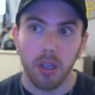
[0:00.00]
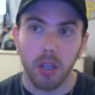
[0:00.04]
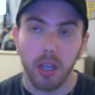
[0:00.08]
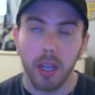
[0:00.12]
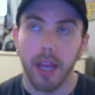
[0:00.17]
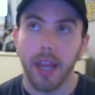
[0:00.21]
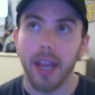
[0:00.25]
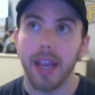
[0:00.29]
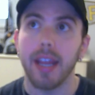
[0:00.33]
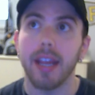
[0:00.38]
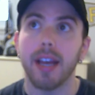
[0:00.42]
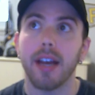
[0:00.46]

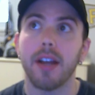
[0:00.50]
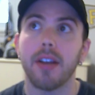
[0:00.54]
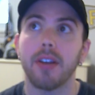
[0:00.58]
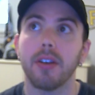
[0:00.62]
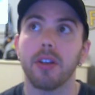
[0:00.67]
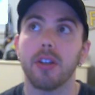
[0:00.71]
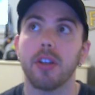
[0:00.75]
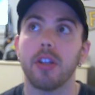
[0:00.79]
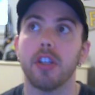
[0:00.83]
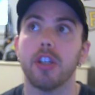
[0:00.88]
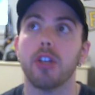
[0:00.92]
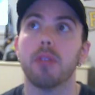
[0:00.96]
And
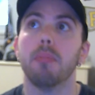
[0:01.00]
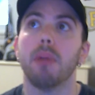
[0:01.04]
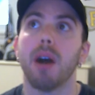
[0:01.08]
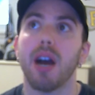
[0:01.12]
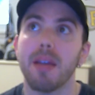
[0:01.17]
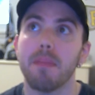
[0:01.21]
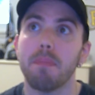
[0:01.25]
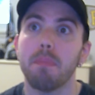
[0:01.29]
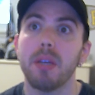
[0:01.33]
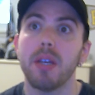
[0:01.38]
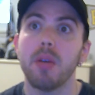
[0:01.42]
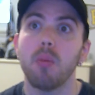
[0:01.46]
you
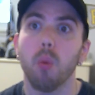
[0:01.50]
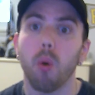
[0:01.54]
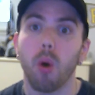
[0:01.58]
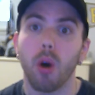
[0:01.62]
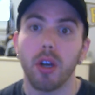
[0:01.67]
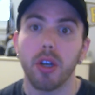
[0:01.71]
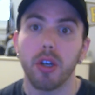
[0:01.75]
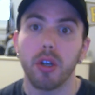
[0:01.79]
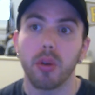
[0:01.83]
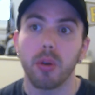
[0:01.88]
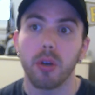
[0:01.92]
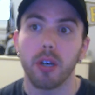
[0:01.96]
might be
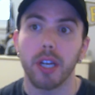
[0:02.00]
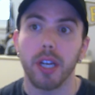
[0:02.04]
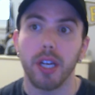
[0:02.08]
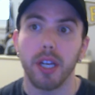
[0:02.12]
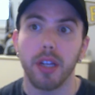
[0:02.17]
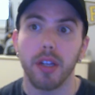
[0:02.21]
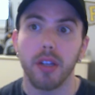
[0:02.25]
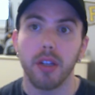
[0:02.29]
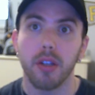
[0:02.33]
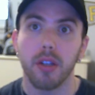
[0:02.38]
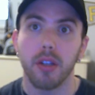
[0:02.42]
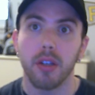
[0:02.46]
wondering,
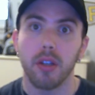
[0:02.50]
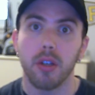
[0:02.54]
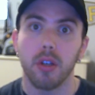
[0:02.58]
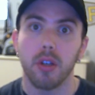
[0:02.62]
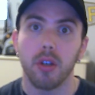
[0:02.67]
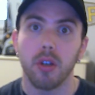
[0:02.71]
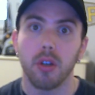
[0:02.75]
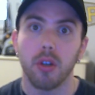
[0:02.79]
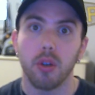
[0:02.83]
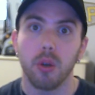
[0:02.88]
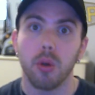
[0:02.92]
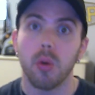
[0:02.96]

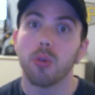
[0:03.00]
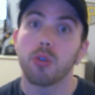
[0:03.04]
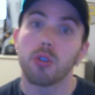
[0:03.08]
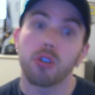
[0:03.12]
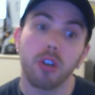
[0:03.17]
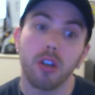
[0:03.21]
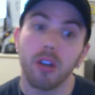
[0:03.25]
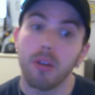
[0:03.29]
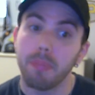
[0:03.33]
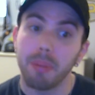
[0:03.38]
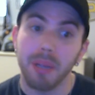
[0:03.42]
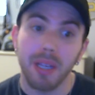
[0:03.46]
who's
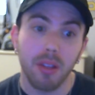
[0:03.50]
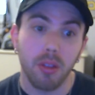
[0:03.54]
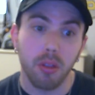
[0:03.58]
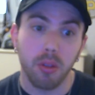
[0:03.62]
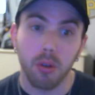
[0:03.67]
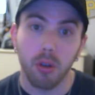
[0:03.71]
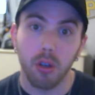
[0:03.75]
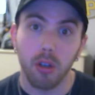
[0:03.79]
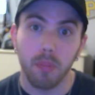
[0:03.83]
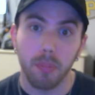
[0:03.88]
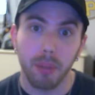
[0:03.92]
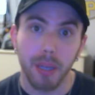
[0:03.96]
going to be a
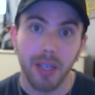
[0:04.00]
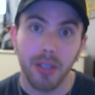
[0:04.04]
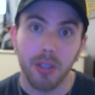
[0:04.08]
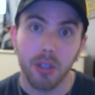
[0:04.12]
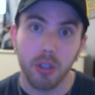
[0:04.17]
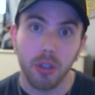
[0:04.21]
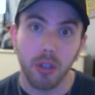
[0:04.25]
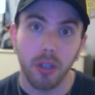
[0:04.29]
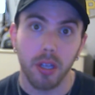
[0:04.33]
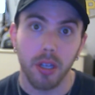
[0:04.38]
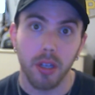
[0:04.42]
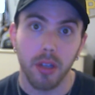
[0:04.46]
third base
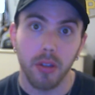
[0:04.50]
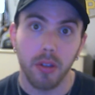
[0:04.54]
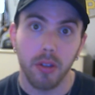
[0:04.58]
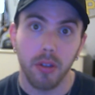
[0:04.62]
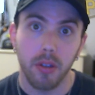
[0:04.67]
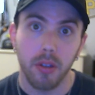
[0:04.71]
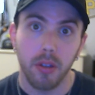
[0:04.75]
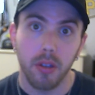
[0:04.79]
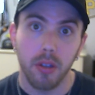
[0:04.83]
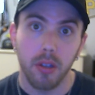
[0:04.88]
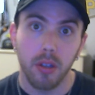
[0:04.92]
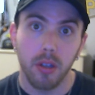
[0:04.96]
then?
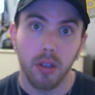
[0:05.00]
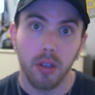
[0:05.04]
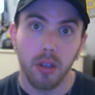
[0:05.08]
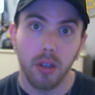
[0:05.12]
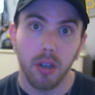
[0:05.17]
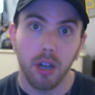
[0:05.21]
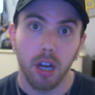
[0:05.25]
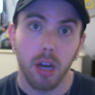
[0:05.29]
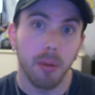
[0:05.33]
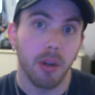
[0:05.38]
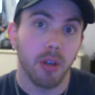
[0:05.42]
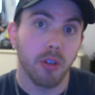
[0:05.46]

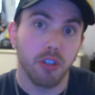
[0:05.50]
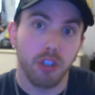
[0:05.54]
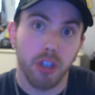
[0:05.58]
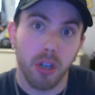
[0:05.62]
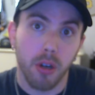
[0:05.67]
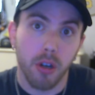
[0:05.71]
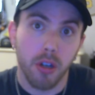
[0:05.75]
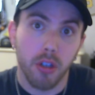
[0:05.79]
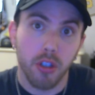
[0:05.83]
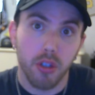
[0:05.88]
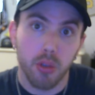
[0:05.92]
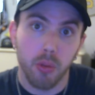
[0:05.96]
How about
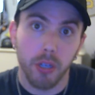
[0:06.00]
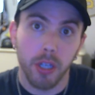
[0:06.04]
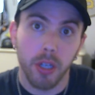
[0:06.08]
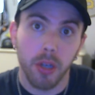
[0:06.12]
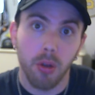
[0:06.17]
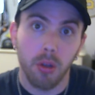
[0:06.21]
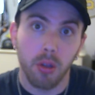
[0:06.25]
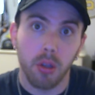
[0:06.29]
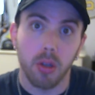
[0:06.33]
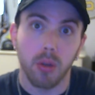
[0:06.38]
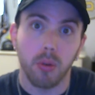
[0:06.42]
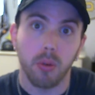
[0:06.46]
Jared
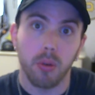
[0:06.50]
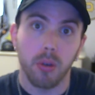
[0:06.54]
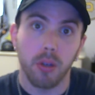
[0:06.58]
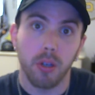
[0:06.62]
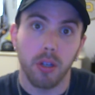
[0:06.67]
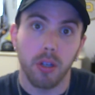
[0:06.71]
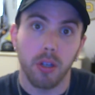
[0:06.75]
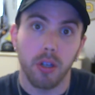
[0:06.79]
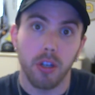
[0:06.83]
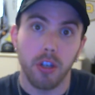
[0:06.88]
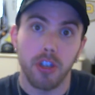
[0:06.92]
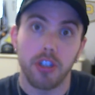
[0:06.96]
Triolo?
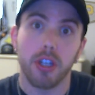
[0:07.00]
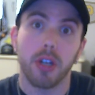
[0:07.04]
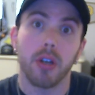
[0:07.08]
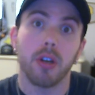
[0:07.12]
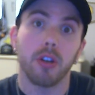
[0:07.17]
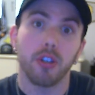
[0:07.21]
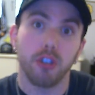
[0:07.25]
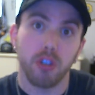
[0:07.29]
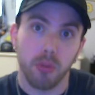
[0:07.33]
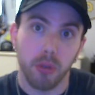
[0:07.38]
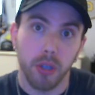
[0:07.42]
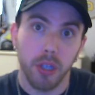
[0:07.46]

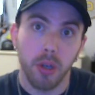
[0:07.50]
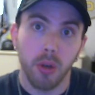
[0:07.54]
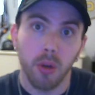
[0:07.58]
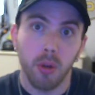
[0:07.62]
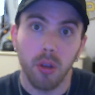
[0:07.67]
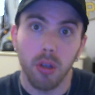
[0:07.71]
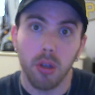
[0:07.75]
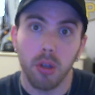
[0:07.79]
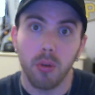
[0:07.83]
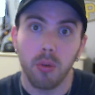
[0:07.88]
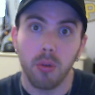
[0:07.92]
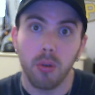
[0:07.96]
Jared
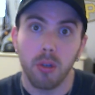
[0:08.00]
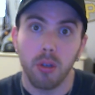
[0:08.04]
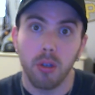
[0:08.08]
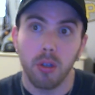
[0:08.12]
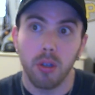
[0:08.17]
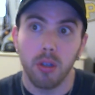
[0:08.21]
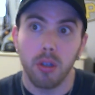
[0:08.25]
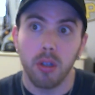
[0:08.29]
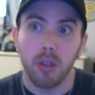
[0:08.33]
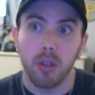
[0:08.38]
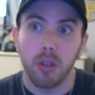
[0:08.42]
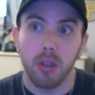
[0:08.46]
Triolo,
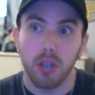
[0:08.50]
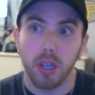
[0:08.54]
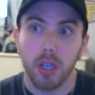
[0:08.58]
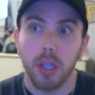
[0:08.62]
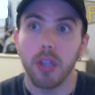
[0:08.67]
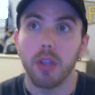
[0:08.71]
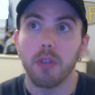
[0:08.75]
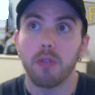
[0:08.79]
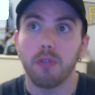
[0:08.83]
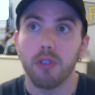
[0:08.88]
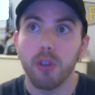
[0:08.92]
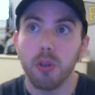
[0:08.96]
in
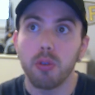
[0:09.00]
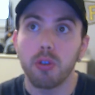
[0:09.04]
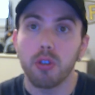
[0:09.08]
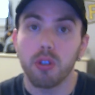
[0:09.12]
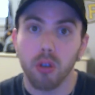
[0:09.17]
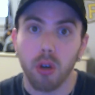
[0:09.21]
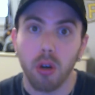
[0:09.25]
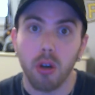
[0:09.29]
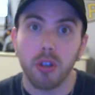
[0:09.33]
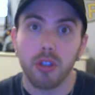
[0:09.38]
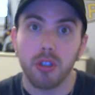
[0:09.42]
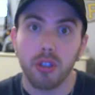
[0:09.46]
the few
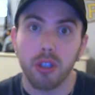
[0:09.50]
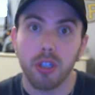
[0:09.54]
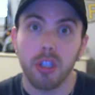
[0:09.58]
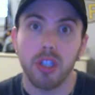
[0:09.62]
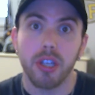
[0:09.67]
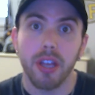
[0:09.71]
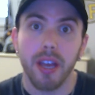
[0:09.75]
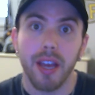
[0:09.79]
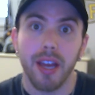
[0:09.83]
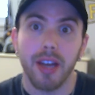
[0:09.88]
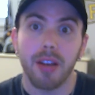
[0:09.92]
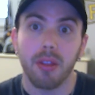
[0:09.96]
starts that he's
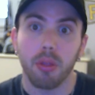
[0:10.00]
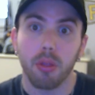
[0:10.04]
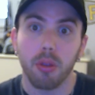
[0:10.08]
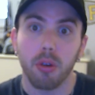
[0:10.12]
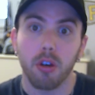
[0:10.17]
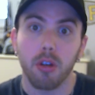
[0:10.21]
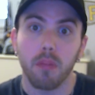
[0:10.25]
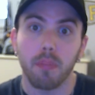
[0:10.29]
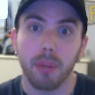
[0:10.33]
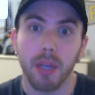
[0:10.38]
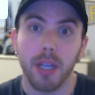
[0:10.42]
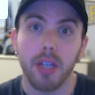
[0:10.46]
had at
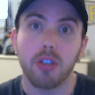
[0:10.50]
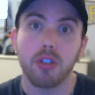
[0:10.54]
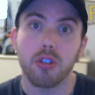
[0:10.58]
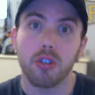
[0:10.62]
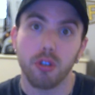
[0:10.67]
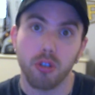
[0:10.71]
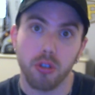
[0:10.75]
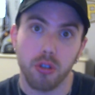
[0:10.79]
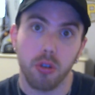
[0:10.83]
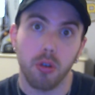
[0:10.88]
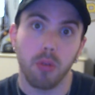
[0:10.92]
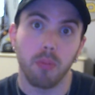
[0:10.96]
third base, has
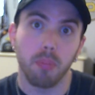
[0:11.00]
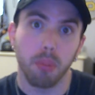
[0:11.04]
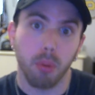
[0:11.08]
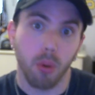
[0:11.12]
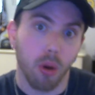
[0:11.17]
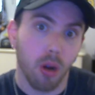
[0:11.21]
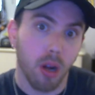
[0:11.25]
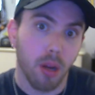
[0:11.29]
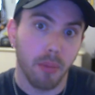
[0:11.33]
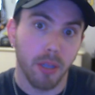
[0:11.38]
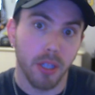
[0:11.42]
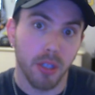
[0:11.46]
shown
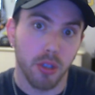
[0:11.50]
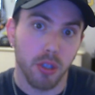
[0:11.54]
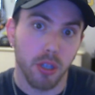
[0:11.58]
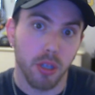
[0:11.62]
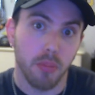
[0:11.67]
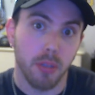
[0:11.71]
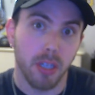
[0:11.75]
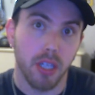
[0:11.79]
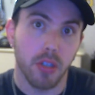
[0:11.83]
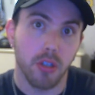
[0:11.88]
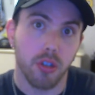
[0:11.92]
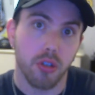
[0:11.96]
promise. I
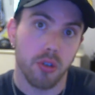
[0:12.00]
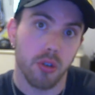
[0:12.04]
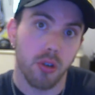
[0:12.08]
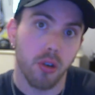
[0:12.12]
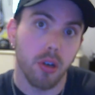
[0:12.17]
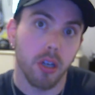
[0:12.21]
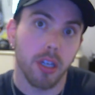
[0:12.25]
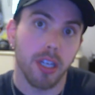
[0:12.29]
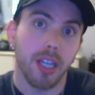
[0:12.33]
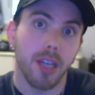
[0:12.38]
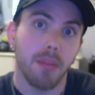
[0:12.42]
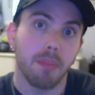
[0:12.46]
mean,
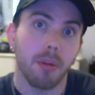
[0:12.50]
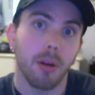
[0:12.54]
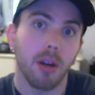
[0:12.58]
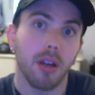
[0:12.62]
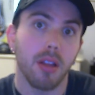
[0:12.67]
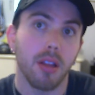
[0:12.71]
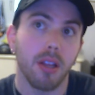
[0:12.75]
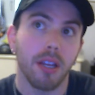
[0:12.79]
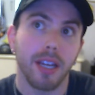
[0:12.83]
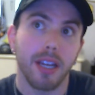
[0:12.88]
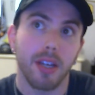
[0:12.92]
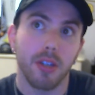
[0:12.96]
sure, Key Brian
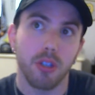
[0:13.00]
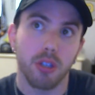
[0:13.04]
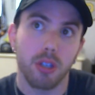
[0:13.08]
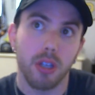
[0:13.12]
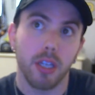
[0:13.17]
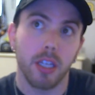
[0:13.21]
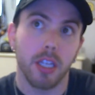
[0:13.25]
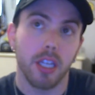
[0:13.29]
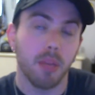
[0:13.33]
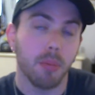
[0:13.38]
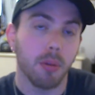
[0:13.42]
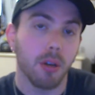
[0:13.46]

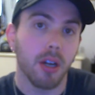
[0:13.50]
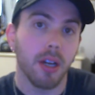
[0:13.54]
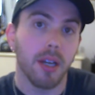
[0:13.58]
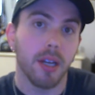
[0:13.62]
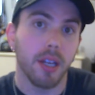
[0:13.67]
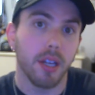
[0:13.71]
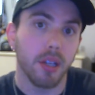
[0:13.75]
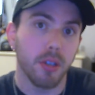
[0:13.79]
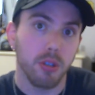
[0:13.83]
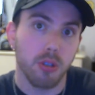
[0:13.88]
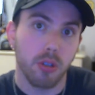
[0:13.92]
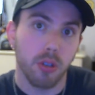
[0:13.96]

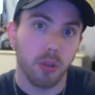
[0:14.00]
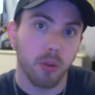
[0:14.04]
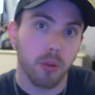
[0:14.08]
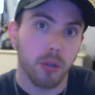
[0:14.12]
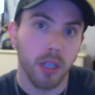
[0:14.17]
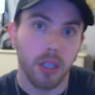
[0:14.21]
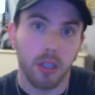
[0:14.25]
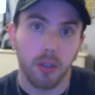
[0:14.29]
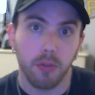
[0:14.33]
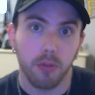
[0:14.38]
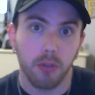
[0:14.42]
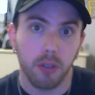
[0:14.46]
Hayes is a
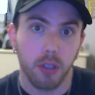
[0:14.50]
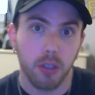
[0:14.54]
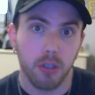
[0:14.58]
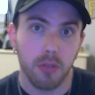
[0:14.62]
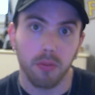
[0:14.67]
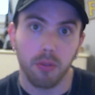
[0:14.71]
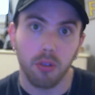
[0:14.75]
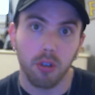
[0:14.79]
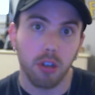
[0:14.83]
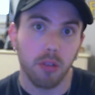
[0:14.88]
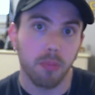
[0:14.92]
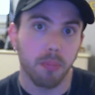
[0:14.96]
great defensive
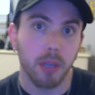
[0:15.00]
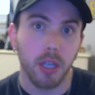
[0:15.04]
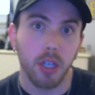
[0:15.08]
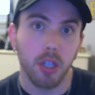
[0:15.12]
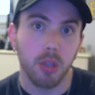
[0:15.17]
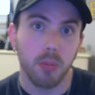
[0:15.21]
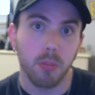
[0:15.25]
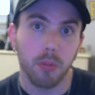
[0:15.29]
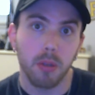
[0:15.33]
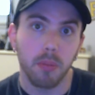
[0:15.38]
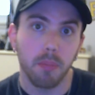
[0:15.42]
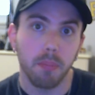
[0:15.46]
third
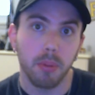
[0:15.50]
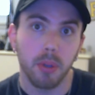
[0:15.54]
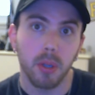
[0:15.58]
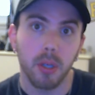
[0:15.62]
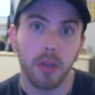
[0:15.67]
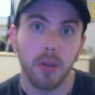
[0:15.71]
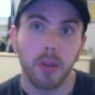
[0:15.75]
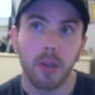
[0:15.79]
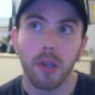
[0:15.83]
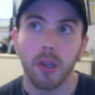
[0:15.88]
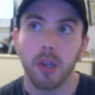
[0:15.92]
baseman, but